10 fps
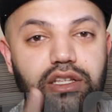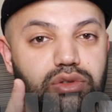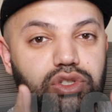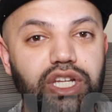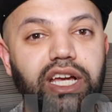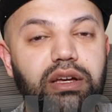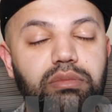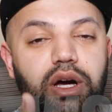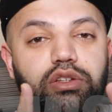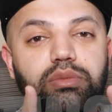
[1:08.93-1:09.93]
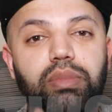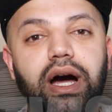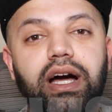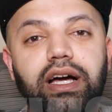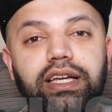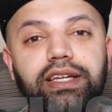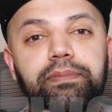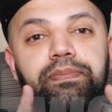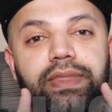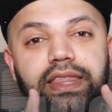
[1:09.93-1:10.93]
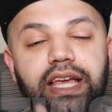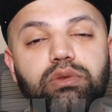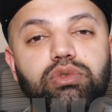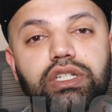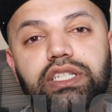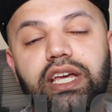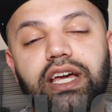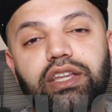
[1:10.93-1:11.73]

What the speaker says: So check them out, Pi Networks,